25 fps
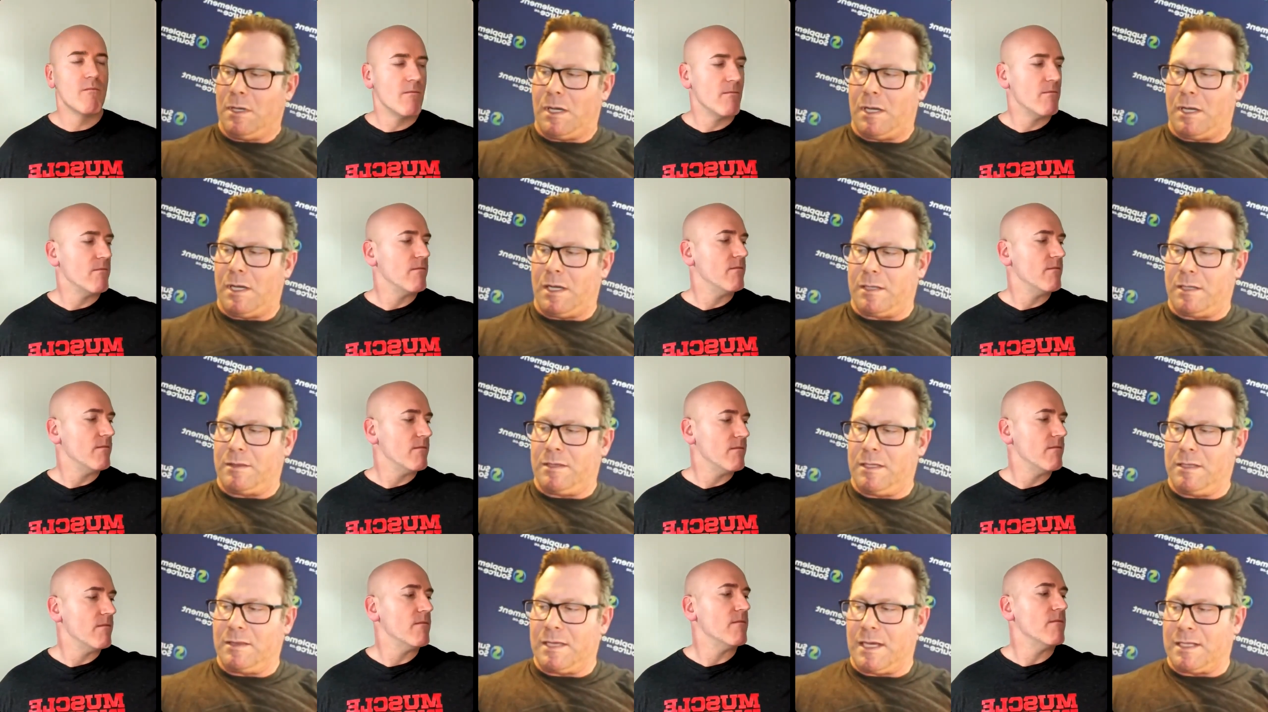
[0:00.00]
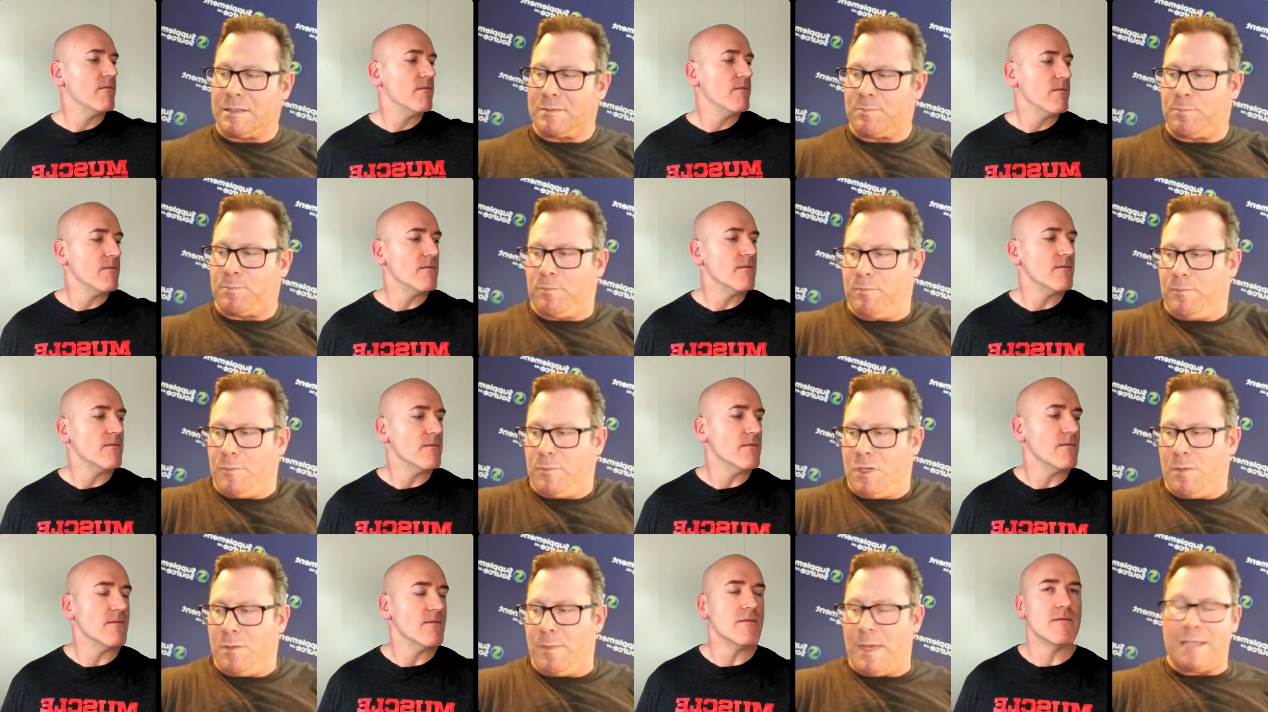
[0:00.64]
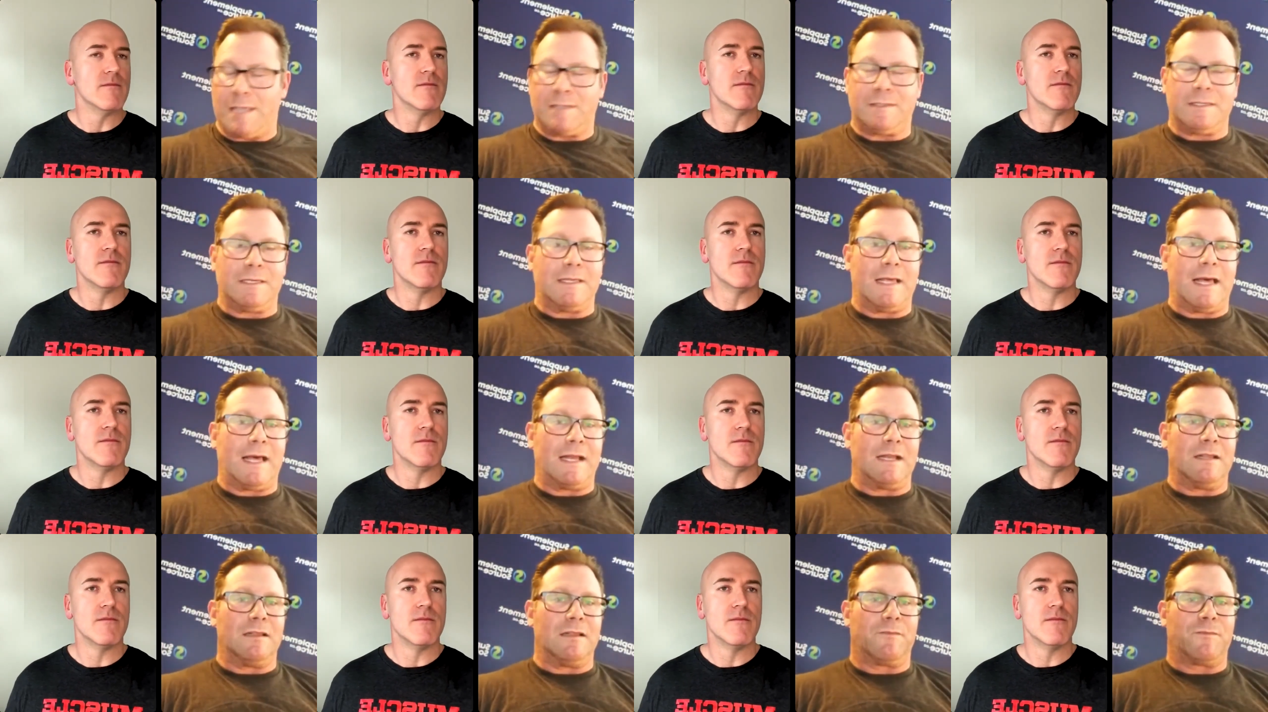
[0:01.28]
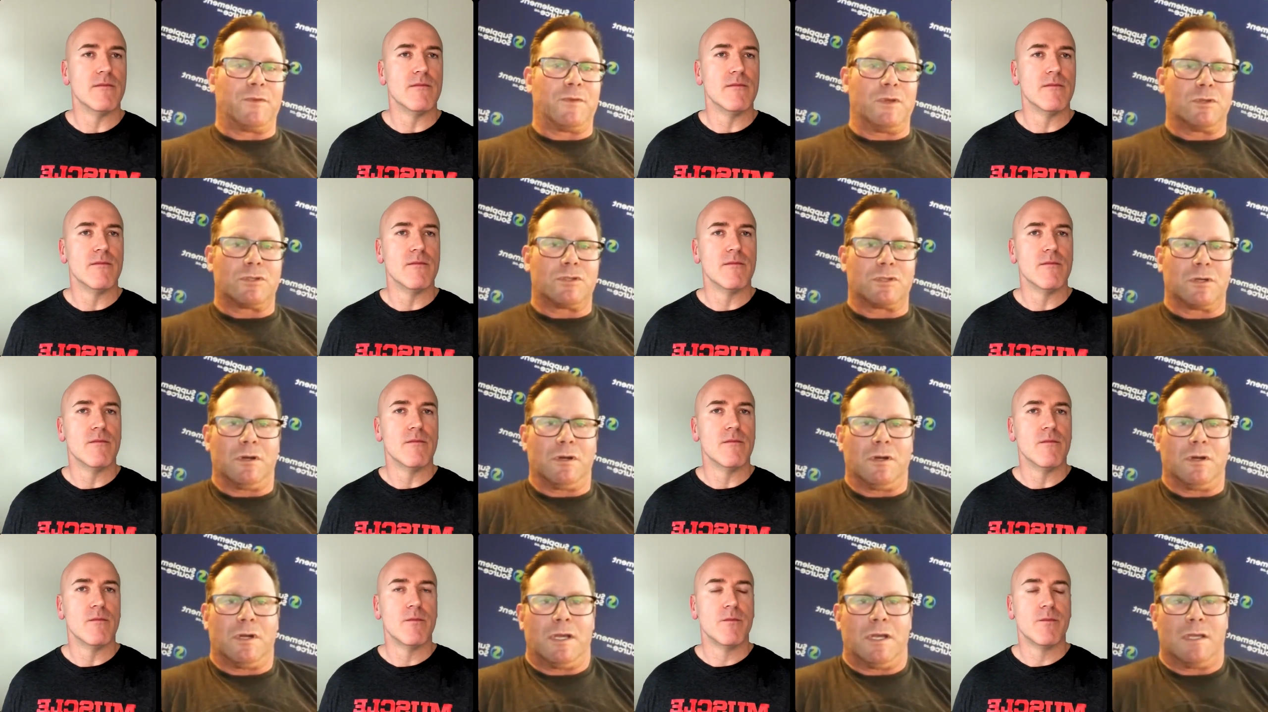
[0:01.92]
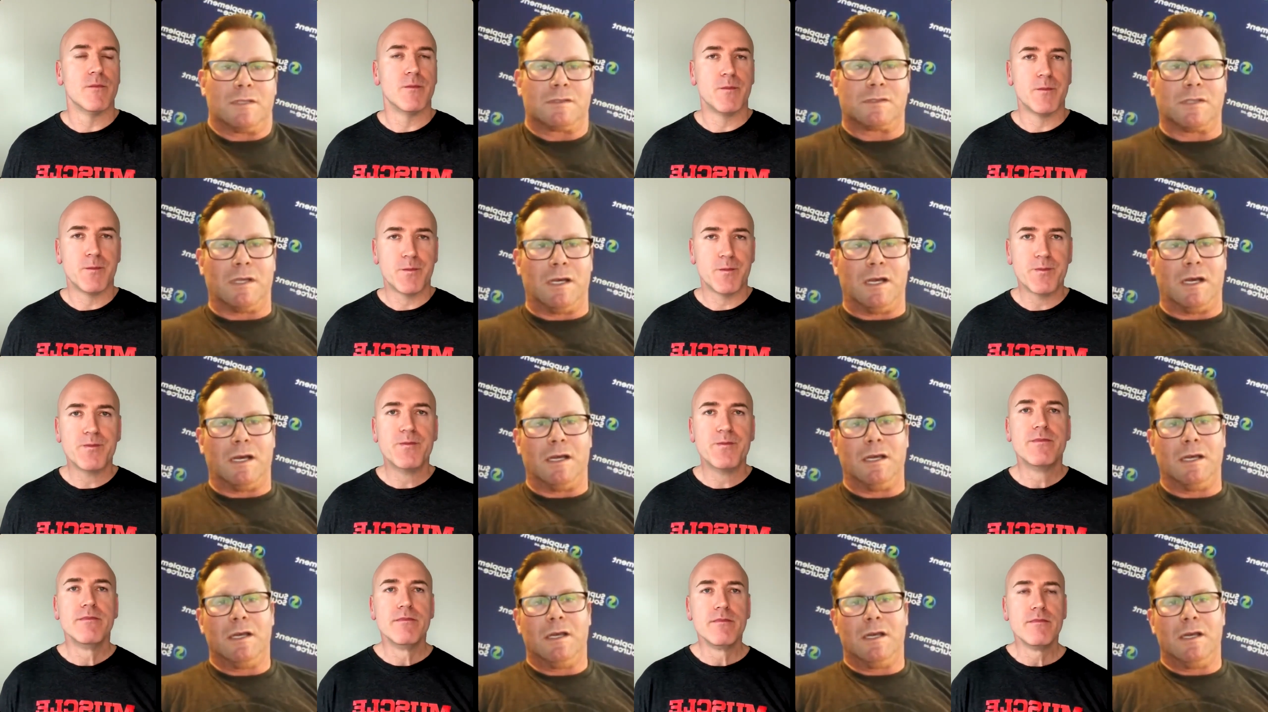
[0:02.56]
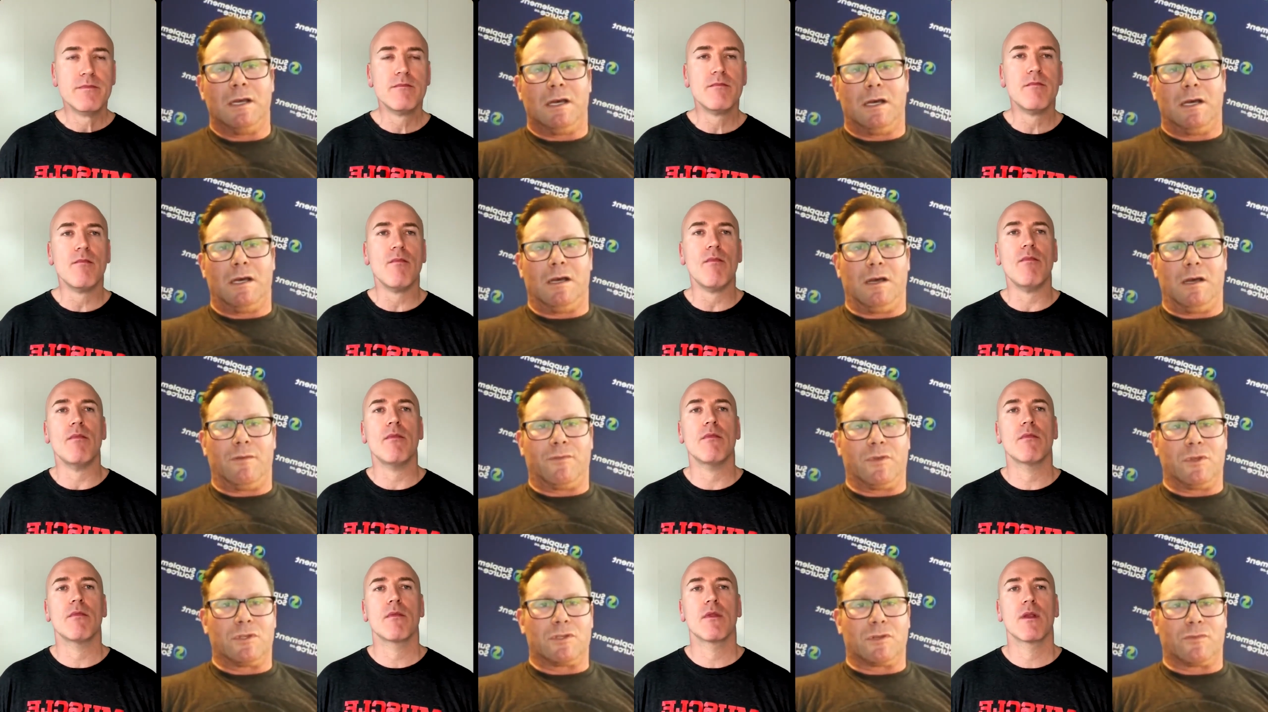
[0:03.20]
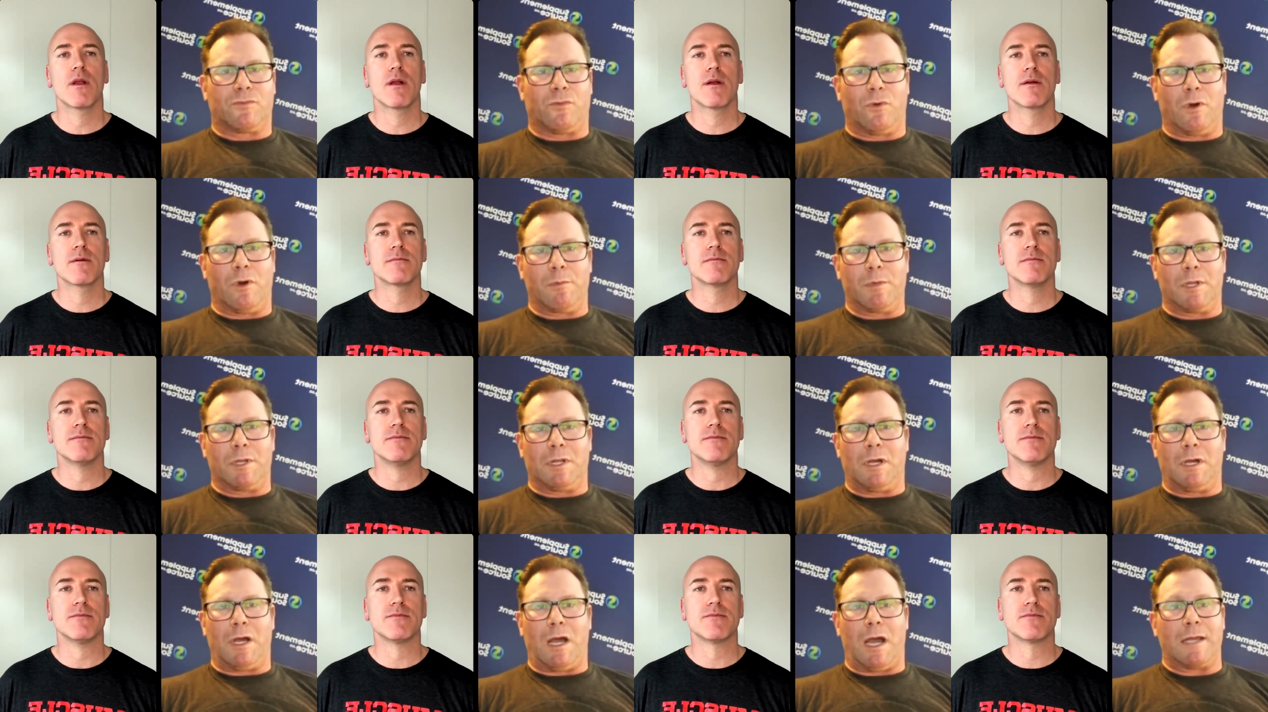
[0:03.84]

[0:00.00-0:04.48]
Speaker 1: I think that's, you may see that in the future as a, a future formula.